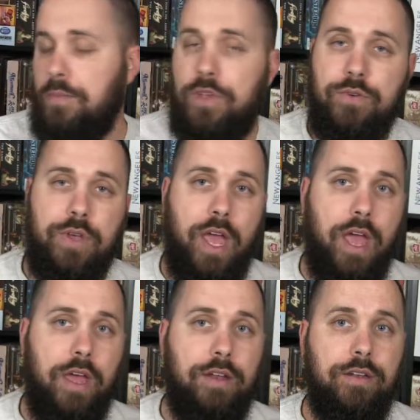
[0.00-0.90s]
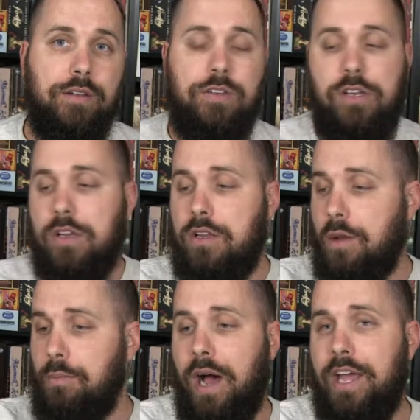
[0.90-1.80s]
You can
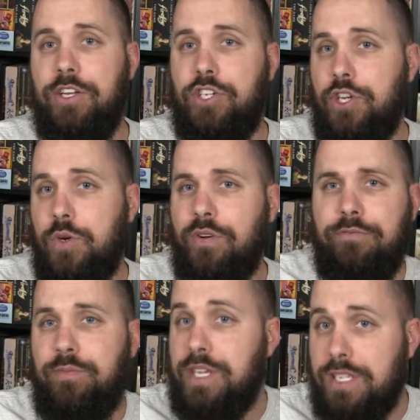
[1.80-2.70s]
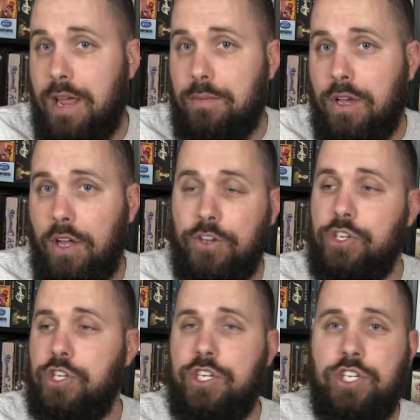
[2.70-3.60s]
combine 2 of the same color
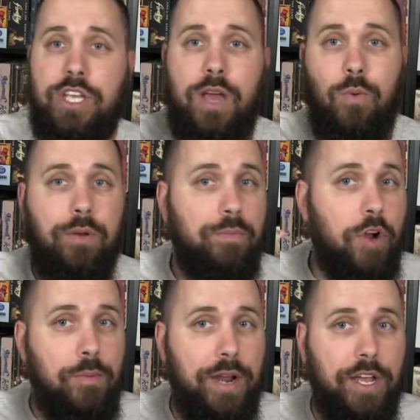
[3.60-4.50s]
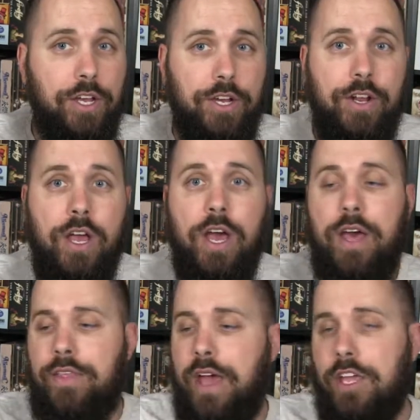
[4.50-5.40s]
to just get 1 permanent good
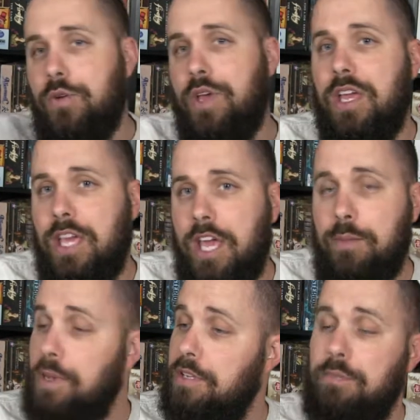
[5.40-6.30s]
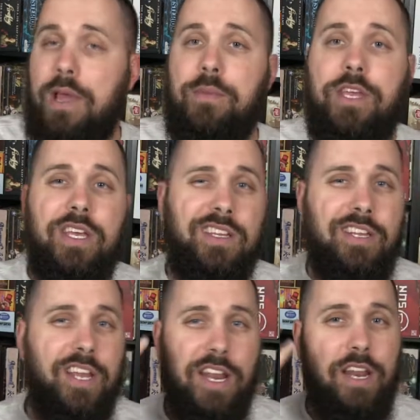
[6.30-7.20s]
that you can keep, because maybe
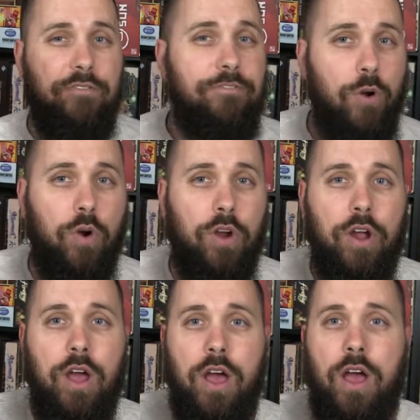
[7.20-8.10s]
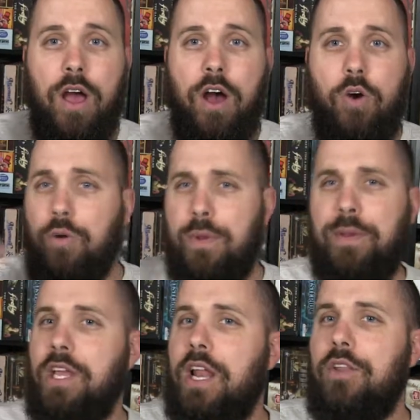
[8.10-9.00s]
you needed 4 or
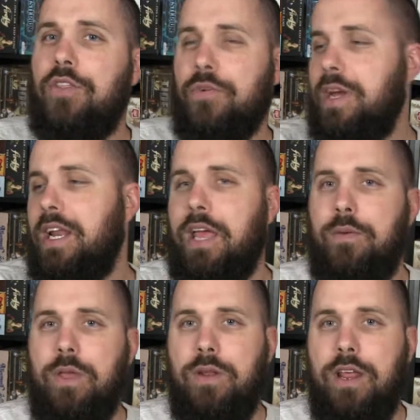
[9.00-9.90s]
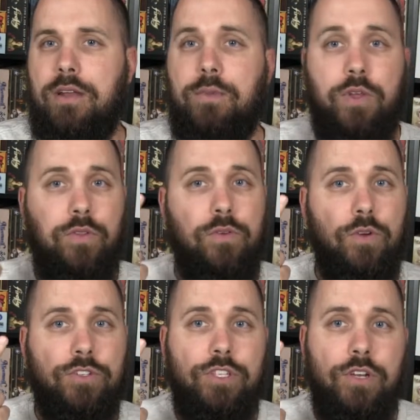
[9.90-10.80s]
maybe you needed 3 to get what you needed, but you only
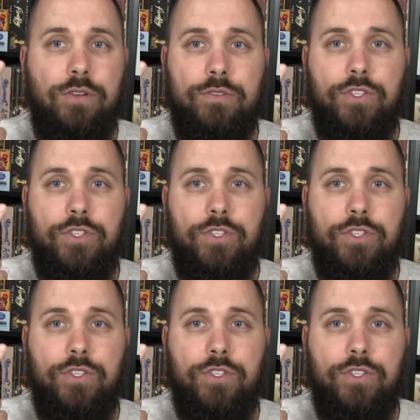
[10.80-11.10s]
rolled 2.